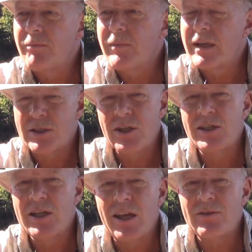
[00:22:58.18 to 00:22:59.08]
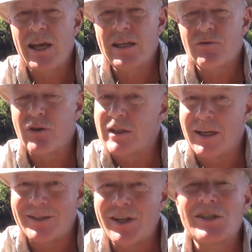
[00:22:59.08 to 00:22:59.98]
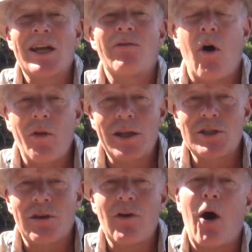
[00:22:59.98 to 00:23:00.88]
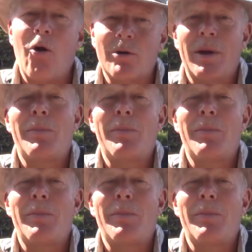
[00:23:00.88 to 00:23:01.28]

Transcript: But it's nice to have it hands-free. It's nice to have all that stuff out of my